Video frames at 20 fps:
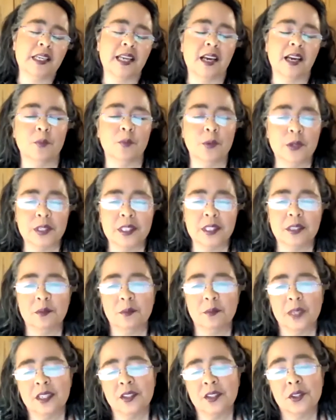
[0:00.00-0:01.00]
Now Prison
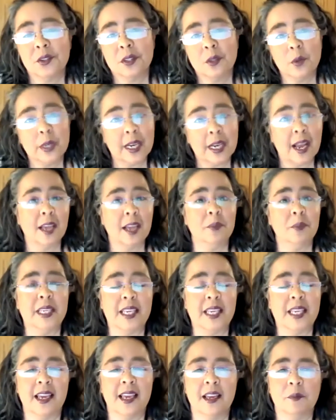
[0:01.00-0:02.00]
Ministry, when I
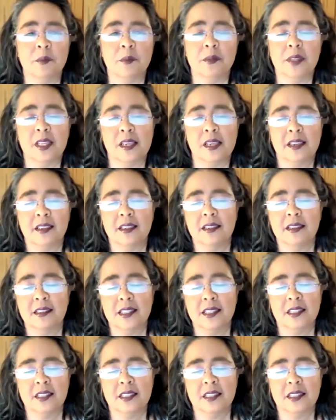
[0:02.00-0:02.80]
became the